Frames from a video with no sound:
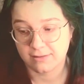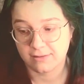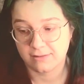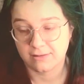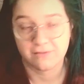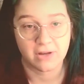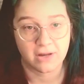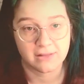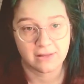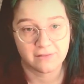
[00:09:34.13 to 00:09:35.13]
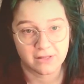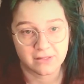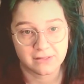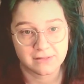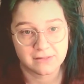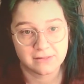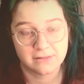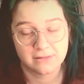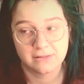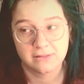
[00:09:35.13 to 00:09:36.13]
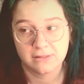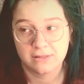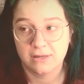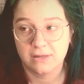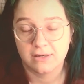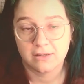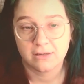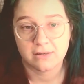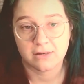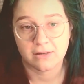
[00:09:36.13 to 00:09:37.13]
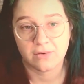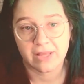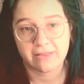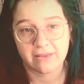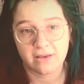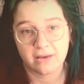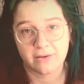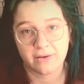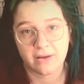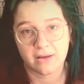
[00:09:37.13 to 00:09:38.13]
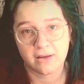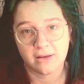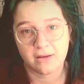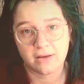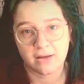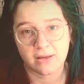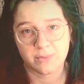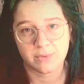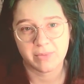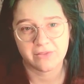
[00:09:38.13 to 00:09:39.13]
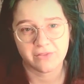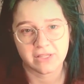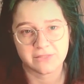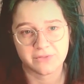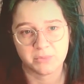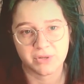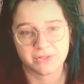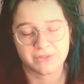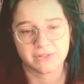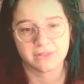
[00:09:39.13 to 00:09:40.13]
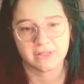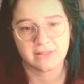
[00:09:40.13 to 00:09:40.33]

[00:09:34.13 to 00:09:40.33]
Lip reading: love God, love others, I think I would be a very different person.